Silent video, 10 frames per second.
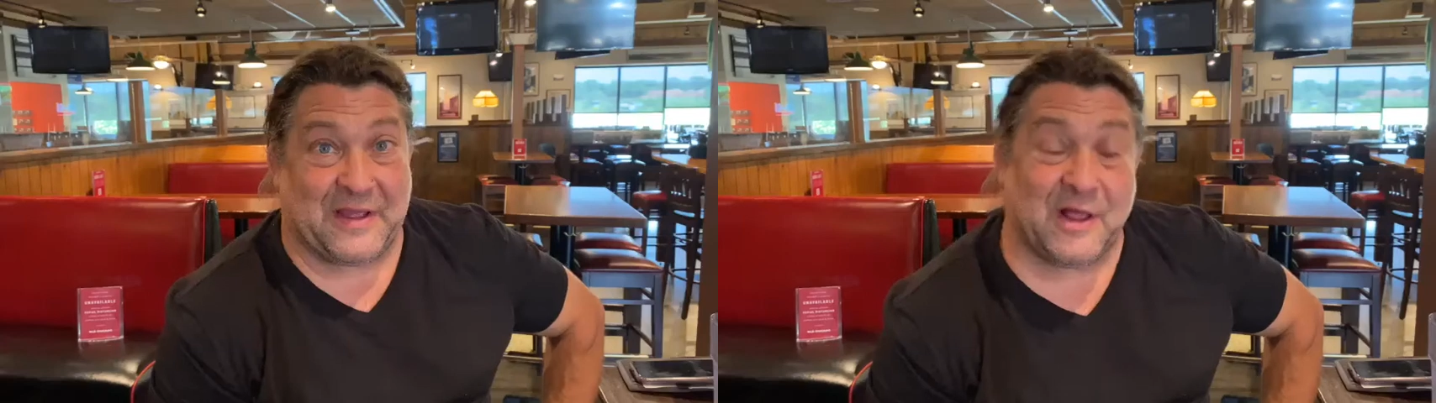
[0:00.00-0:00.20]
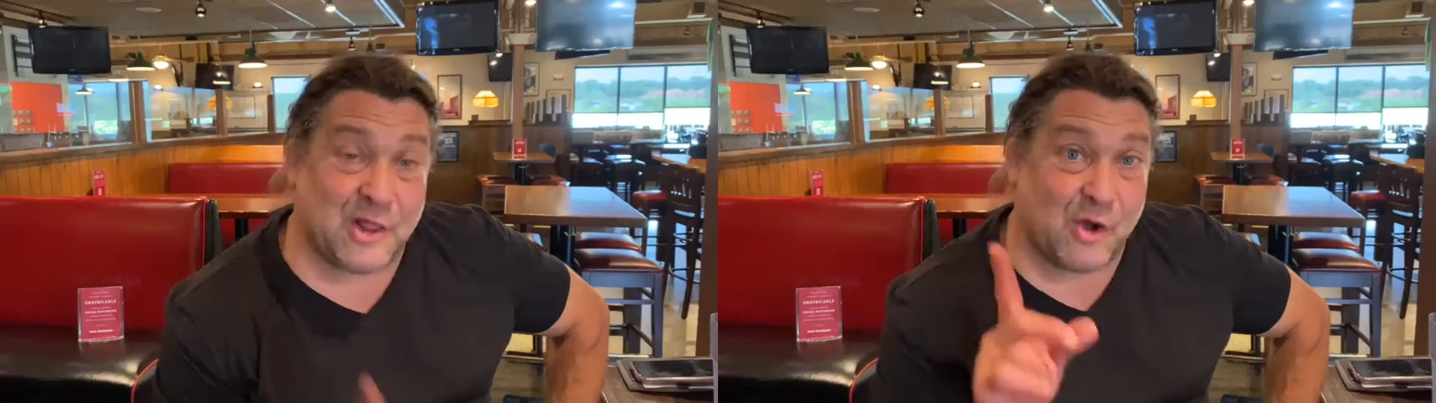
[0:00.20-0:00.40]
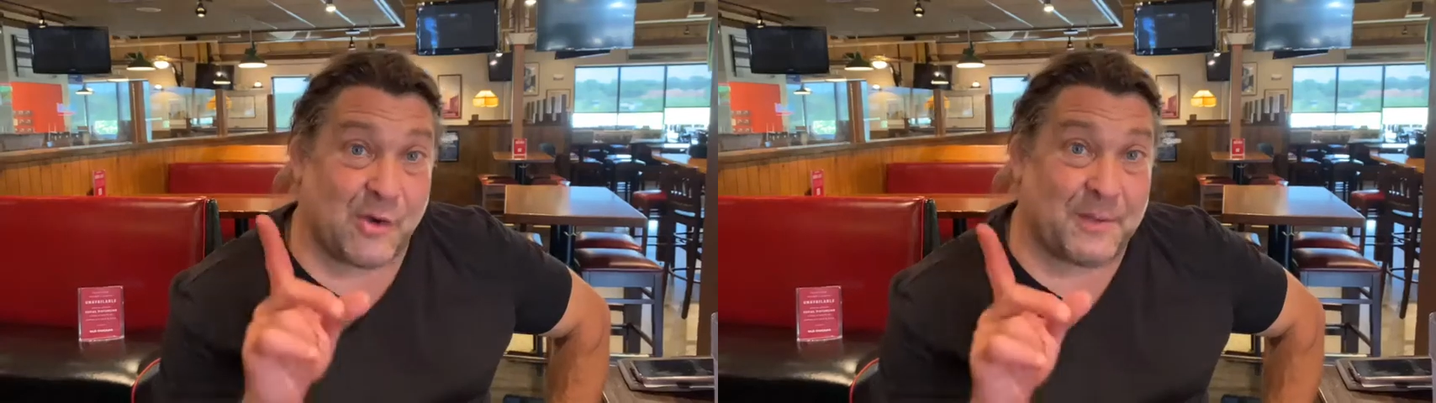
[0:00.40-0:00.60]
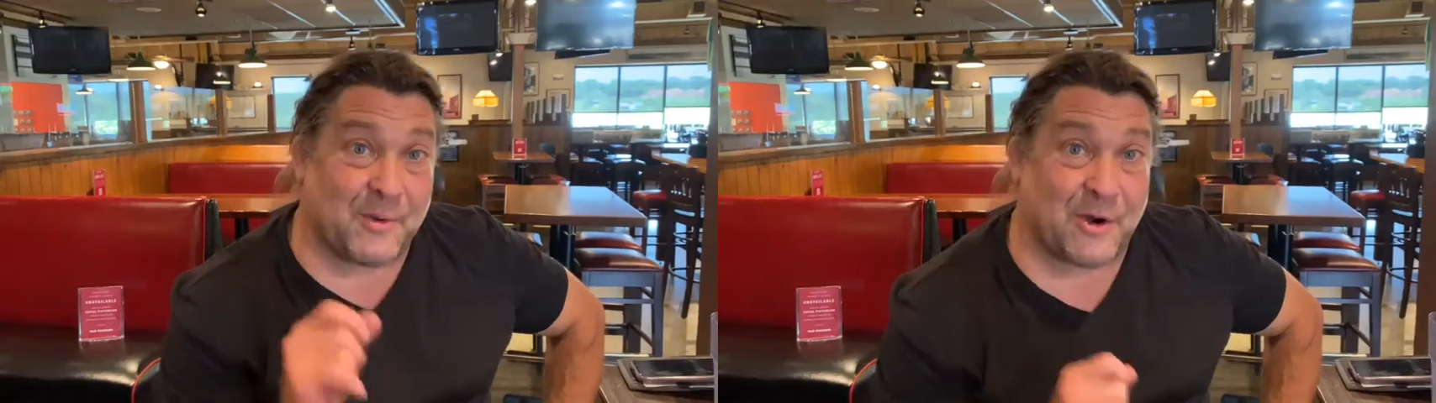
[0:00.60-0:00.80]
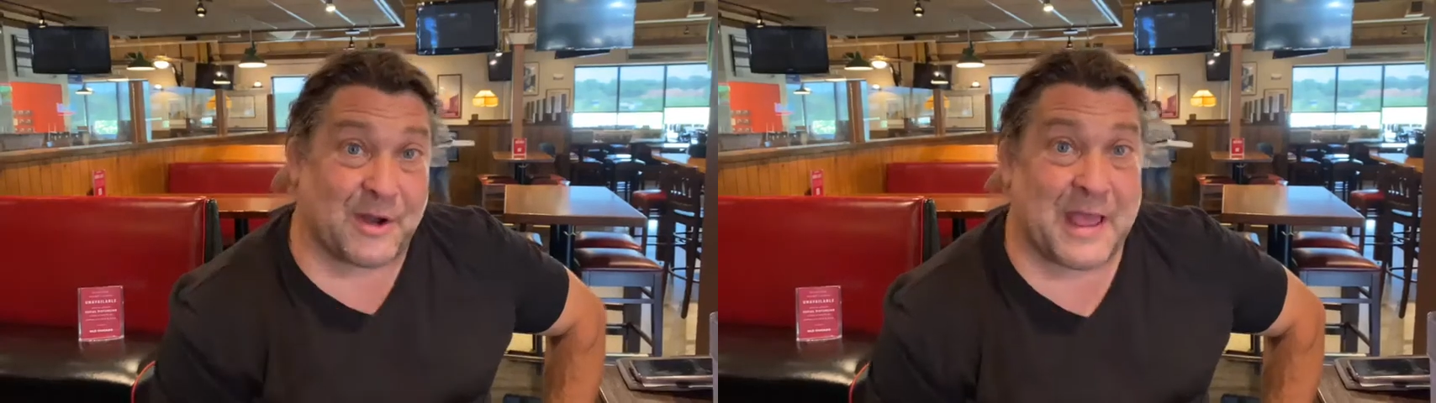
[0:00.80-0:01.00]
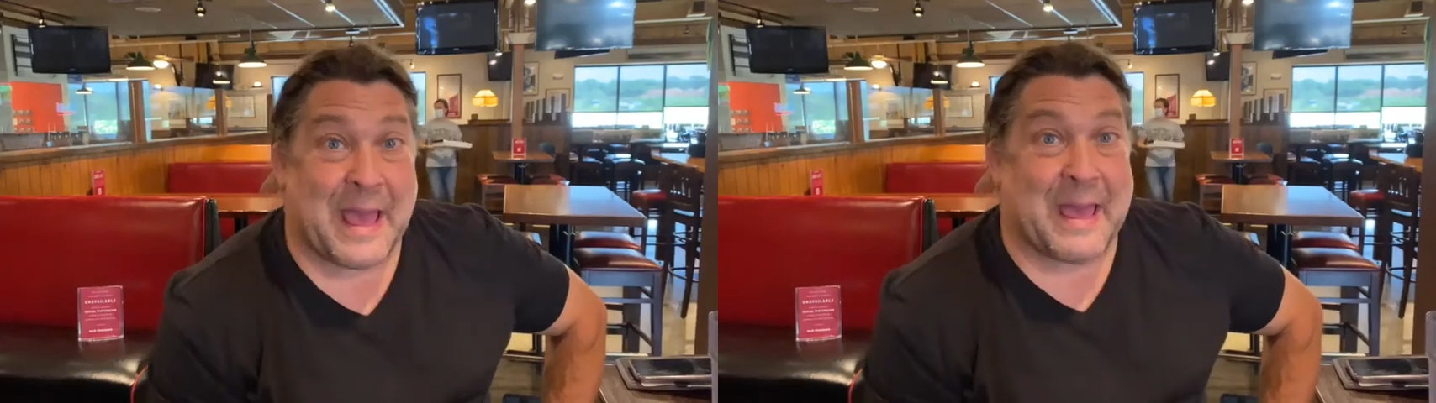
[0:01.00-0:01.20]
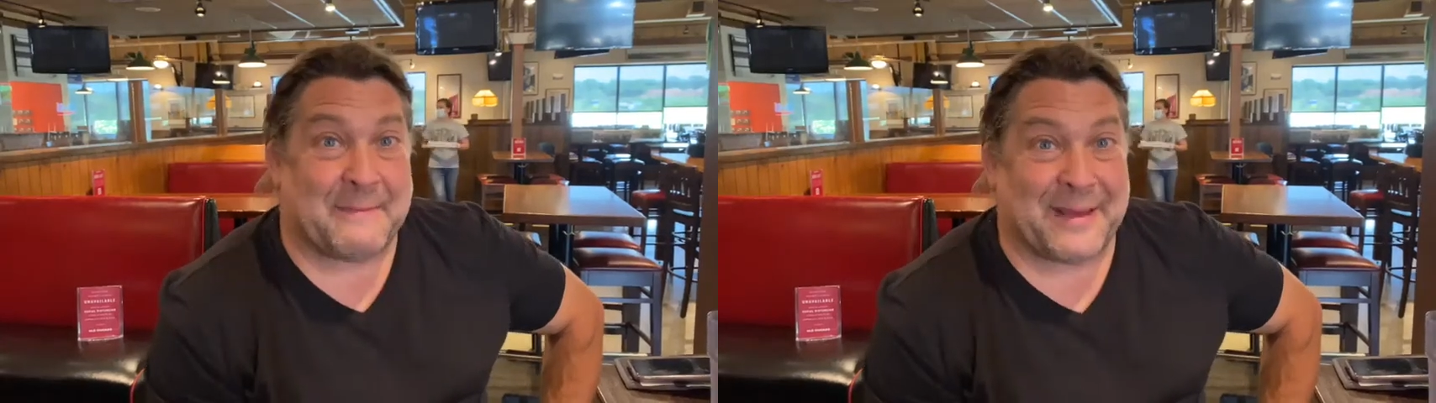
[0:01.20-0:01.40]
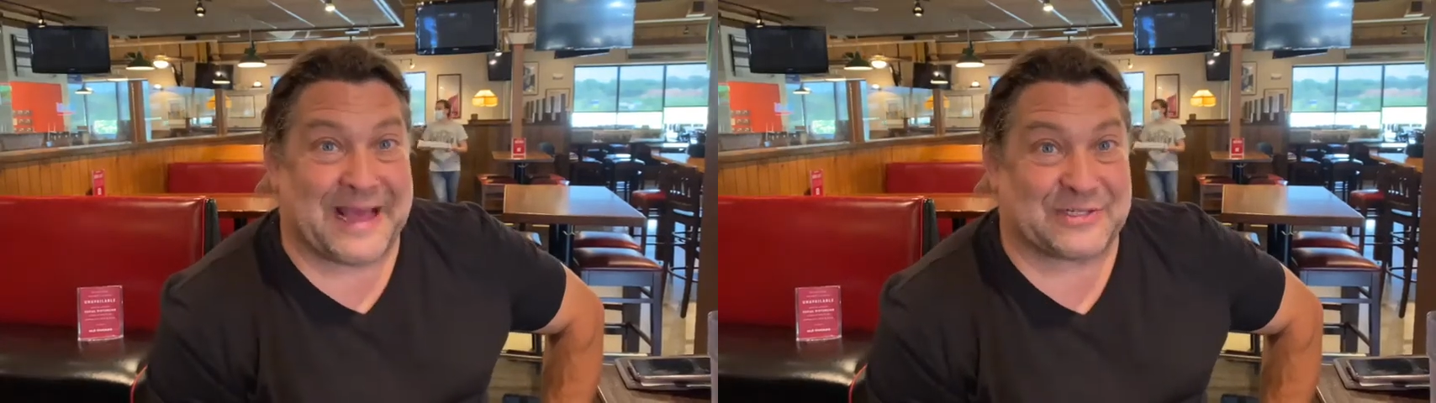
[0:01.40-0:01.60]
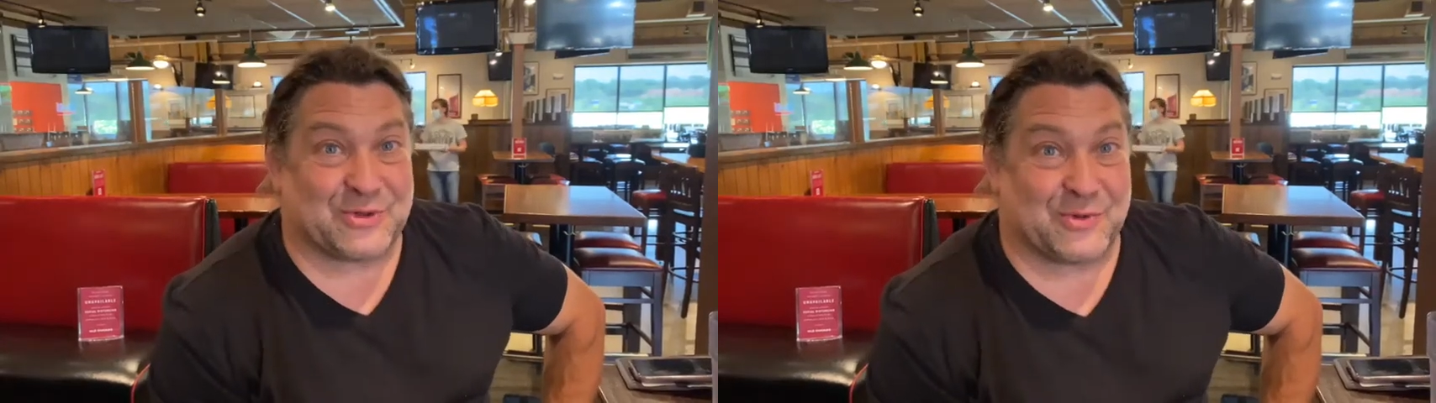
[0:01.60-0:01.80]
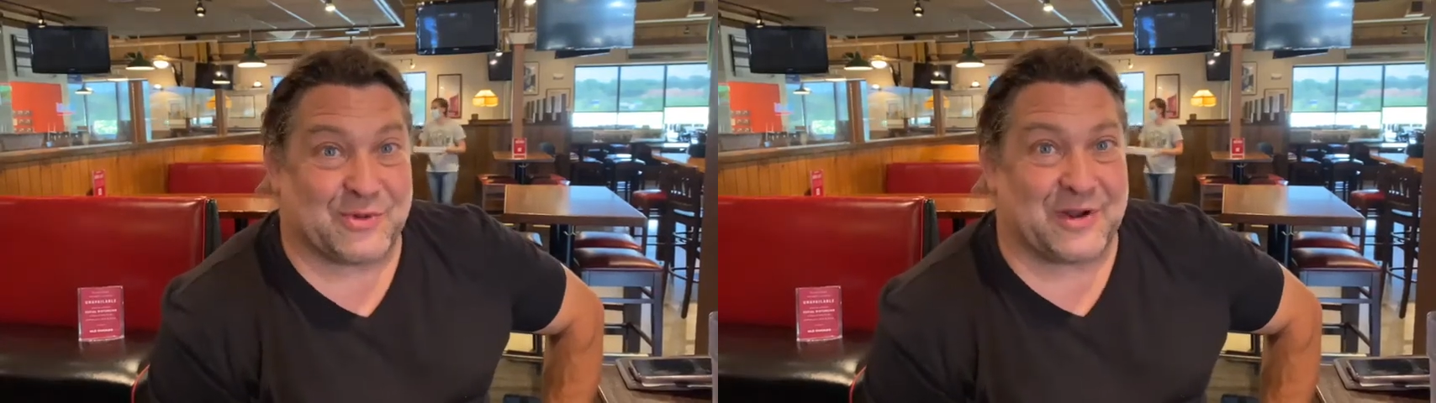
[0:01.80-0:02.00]
Hello, I'm Mark,
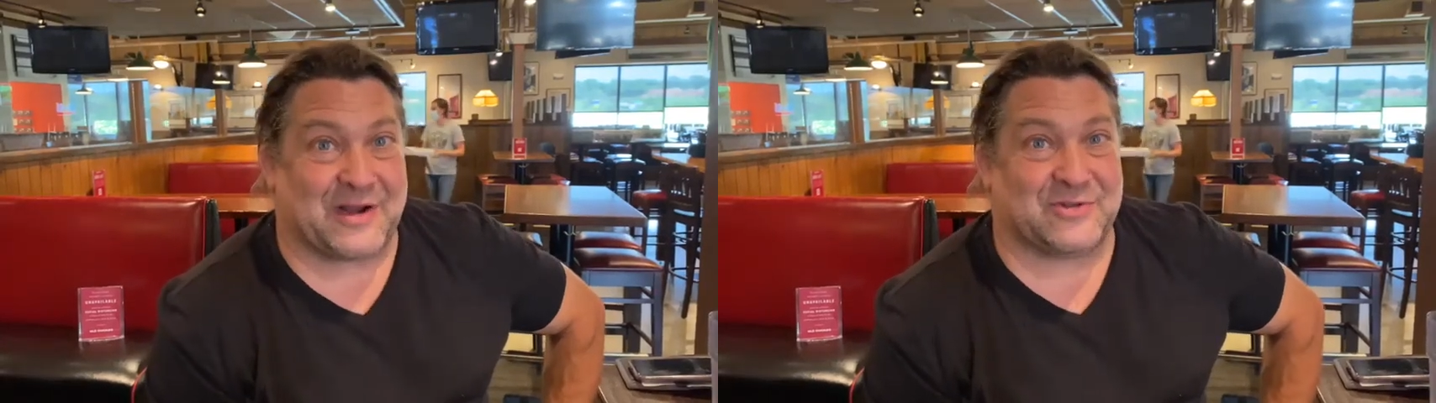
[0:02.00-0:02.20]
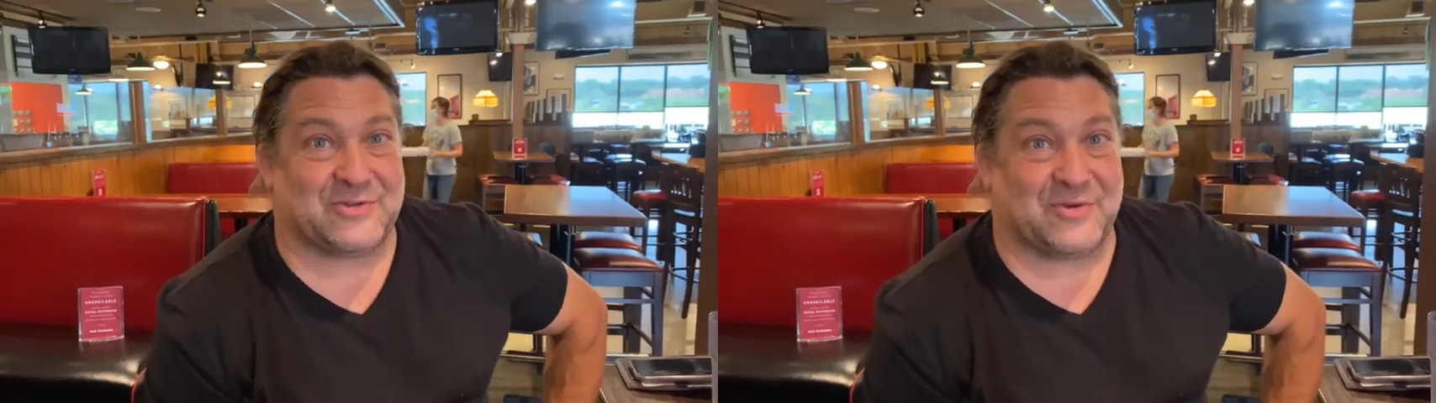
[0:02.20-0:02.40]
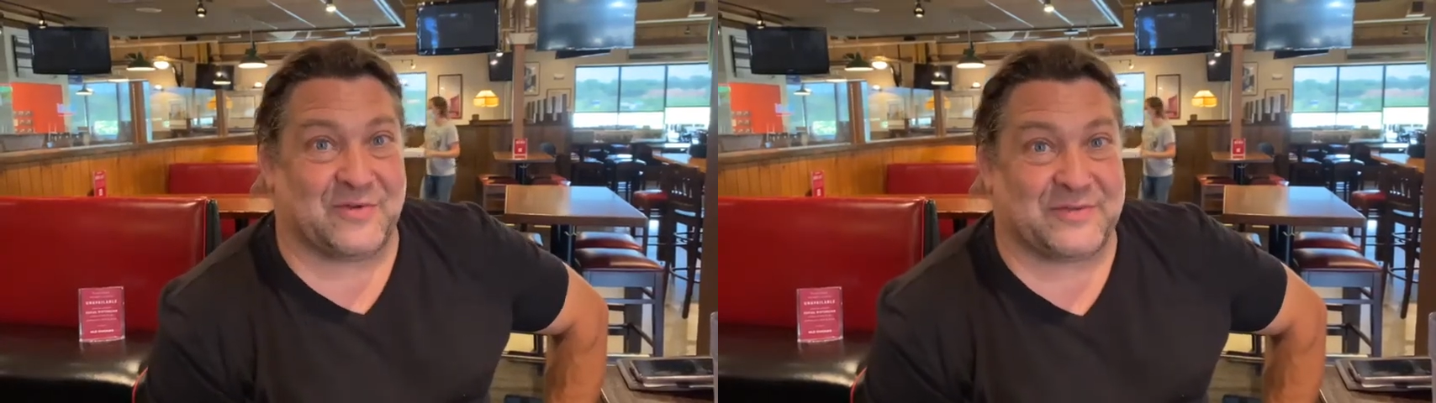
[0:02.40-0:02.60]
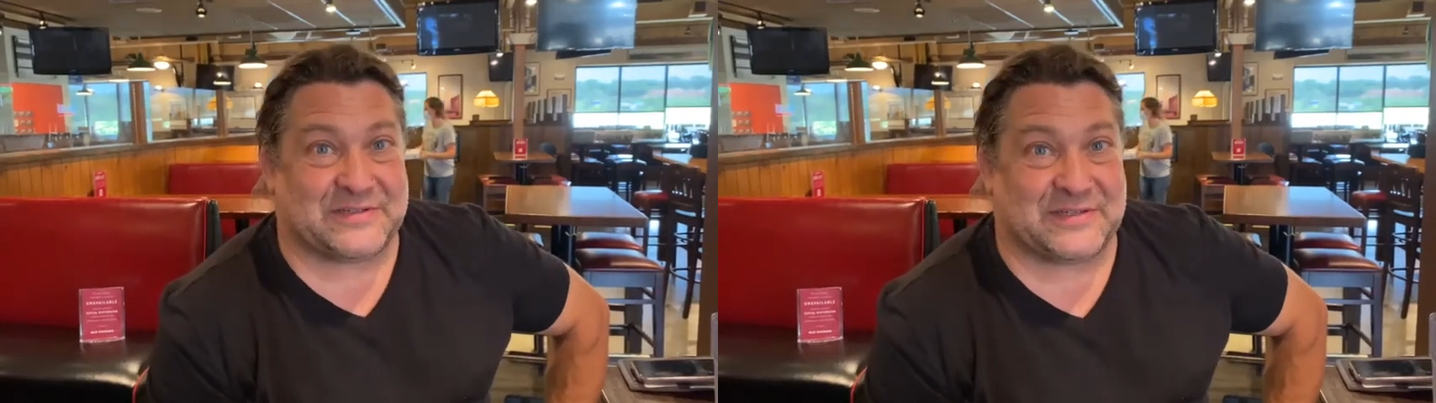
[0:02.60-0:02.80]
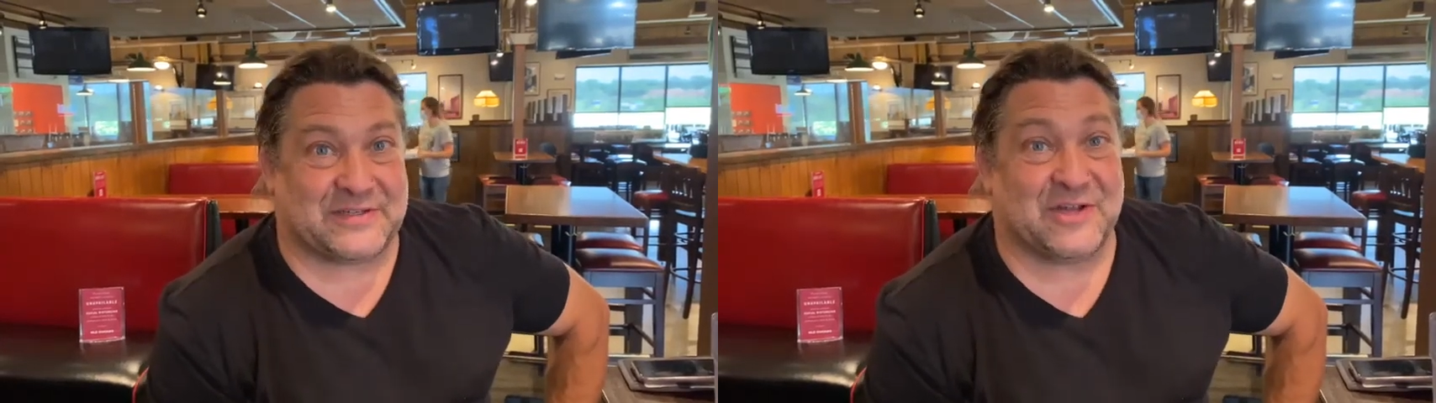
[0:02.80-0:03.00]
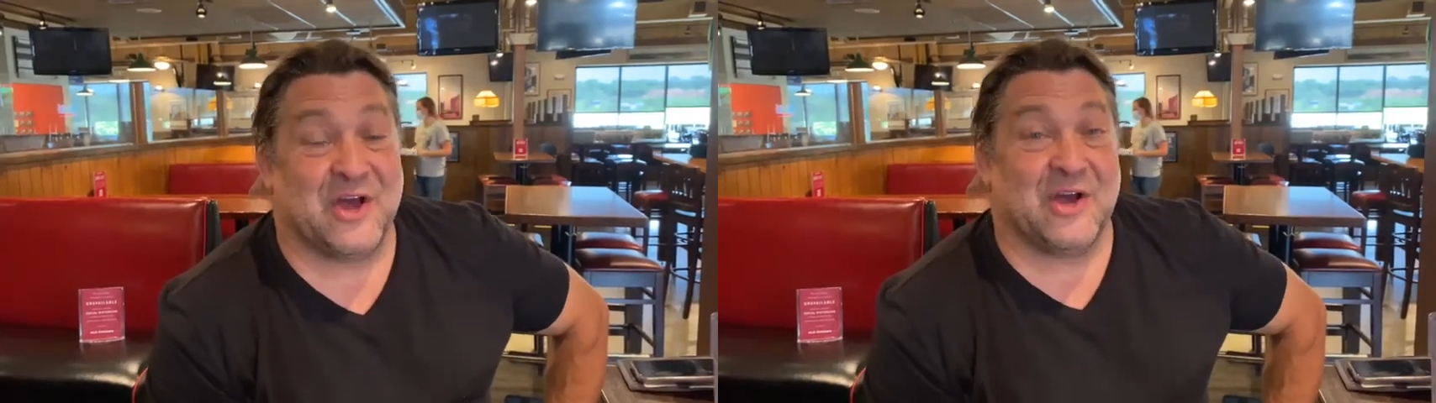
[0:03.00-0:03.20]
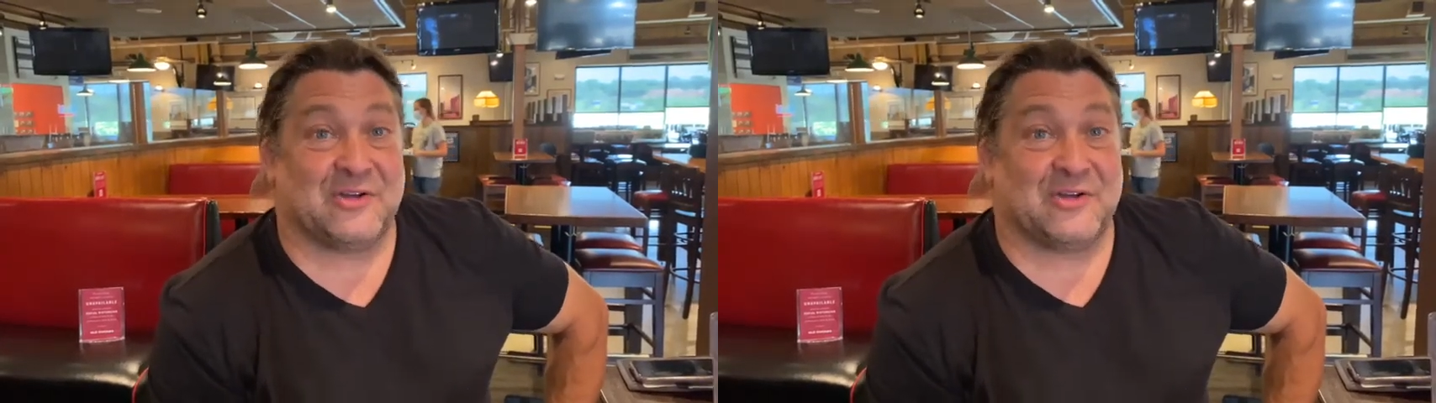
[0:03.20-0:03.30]
Pastor with United Services,